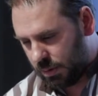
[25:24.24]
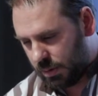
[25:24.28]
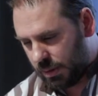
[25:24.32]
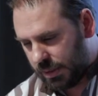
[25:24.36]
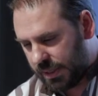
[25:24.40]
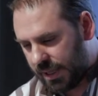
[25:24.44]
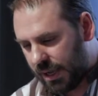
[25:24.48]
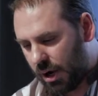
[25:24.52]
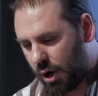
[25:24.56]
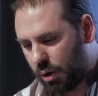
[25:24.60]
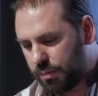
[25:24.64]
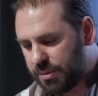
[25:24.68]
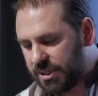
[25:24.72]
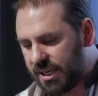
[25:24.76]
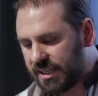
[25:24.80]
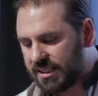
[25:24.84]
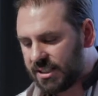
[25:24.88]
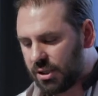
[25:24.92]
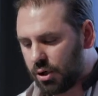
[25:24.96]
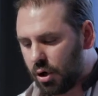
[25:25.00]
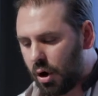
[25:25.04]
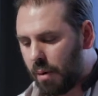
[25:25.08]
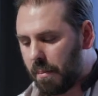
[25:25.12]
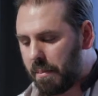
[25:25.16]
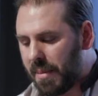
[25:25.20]
Their objects
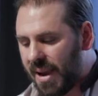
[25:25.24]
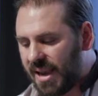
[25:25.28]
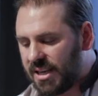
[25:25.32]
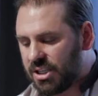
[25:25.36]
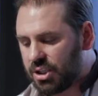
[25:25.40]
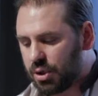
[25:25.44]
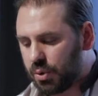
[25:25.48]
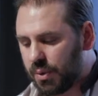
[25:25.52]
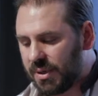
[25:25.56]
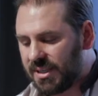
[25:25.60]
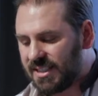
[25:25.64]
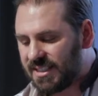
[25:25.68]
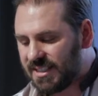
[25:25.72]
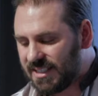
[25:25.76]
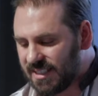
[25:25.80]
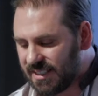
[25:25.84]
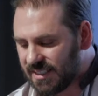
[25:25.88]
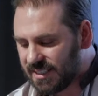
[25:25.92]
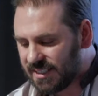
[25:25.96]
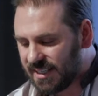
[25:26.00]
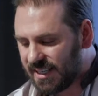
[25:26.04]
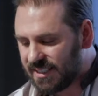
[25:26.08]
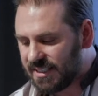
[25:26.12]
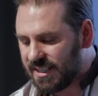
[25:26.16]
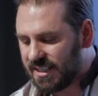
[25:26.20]
are not made to
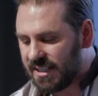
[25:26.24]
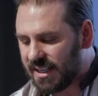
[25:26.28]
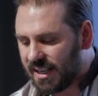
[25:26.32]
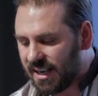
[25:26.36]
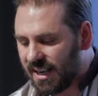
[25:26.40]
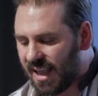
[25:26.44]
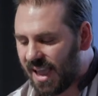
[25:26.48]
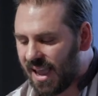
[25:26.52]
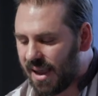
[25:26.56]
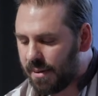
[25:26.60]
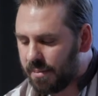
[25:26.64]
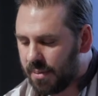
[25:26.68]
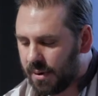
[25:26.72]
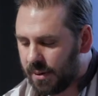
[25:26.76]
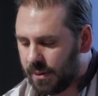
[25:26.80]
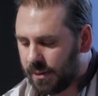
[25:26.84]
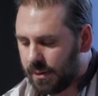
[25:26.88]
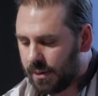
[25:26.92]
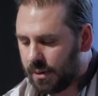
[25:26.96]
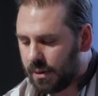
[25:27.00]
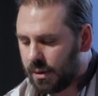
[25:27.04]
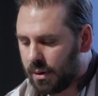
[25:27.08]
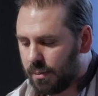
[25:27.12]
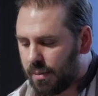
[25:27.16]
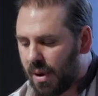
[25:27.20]
exist as in the lab,
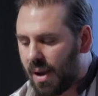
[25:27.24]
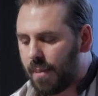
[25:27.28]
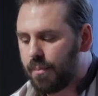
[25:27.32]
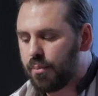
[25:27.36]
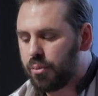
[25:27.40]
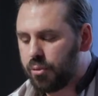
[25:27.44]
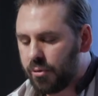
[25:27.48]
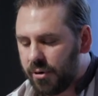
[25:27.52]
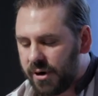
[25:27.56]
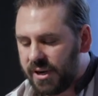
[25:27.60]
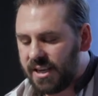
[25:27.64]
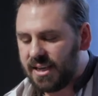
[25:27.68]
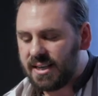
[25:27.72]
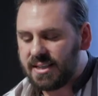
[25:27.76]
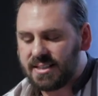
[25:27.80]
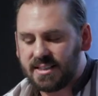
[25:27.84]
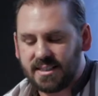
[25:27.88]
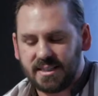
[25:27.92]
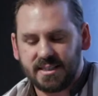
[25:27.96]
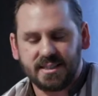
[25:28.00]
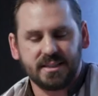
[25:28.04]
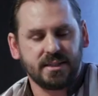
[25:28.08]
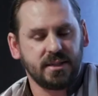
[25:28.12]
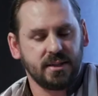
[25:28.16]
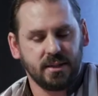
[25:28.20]
but
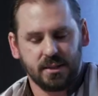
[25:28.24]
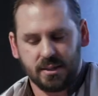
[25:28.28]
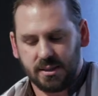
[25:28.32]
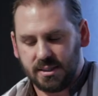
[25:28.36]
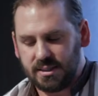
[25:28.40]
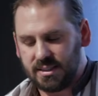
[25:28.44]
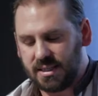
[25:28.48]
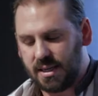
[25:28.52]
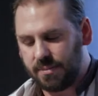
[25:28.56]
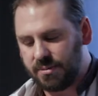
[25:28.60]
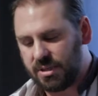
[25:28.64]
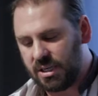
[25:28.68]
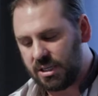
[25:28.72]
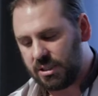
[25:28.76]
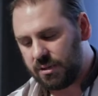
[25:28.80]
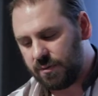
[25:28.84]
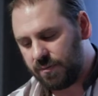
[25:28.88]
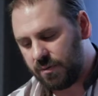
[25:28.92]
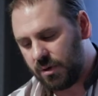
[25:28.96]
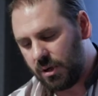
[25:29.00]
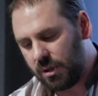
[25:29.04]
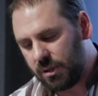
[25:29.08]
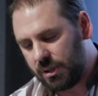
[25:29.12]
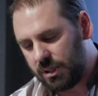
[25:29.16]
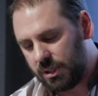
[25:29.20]
pre-exist the subject of
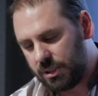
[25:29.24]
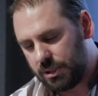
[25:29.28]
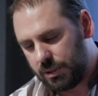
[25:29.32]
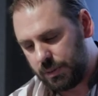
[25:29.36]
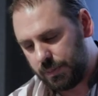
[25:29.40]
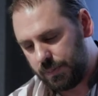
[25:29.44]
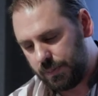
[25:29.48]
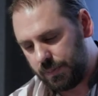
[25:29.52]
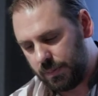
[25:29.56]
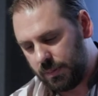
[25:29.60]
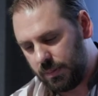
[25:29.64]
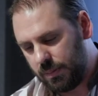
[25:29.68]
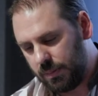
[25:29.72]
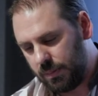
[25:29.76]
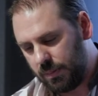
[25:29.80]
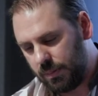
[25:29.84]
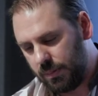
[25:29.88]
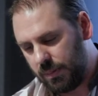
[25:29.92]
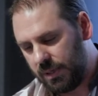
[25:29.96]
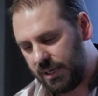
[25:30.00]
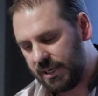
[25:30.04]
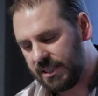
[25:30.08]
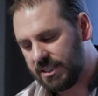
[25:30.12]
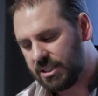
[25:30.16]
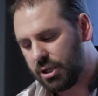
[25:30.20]
knowledge.
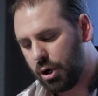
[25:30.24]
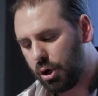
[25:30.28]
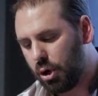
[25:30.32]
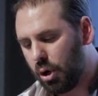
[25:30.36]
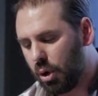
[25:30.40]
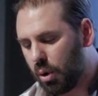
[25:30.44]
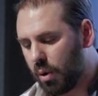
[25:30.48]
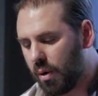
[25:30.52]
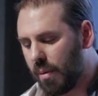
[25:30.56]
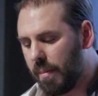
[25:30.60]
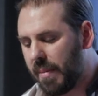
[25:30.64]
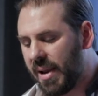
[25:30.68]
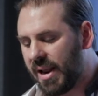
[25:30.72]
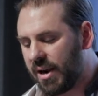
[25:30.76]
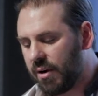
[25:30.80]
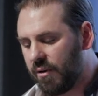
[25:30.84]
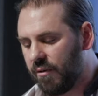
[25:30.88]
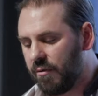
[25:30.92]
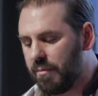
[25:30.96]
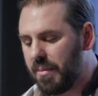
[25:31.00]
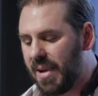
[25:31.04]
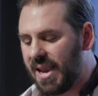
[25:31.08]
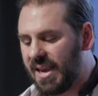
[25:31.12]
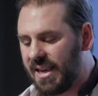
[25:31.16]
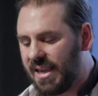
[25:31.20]
It is no longer a matter
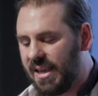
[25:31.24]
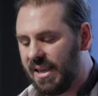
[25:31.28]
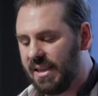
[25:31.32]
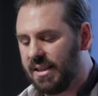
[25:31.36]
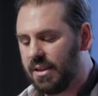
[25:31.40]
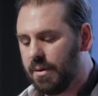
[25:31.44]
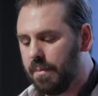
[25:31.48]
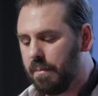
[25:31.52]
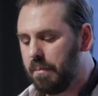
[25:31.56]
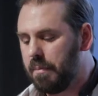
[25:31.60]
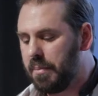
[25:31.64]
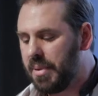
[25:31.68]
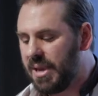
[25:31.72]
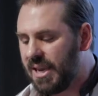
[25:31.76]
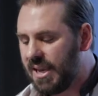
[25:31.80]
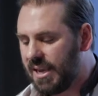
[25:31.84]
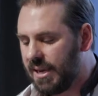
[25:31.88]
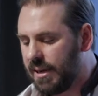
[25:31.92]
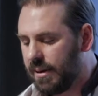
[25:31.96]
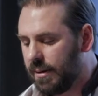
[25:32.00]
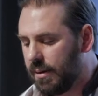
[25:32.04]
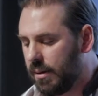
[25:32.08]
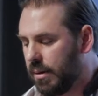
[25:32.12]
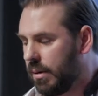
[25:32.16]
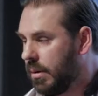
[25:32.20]
of making them
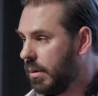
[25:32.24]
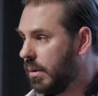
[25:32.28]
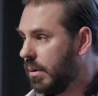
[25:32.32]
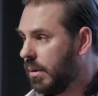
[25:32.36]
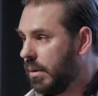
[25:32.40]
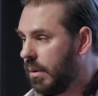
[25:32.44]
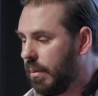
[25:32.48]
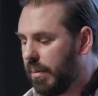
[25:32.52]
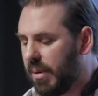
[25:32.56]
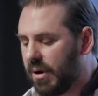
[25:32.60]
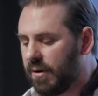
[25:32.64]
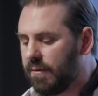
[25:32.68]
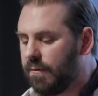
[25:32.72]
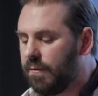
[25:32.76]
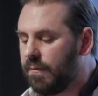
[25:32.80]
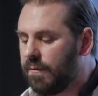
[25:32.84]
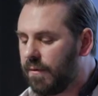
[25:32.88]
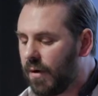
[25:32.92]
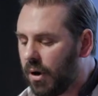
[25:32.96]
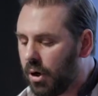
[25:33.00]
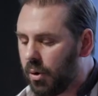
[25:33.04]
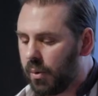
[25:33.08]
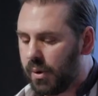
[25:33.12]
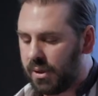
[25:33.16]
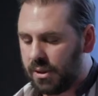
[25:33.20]
be, but of
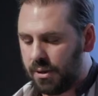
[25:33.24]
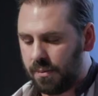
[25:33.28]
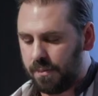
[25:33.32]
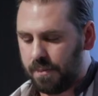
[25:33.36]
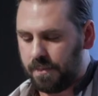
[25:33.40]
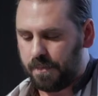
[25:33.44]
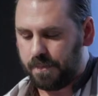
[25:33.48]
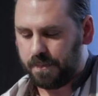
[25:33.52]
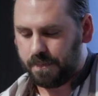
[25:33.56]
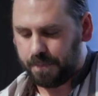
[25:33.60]
following them.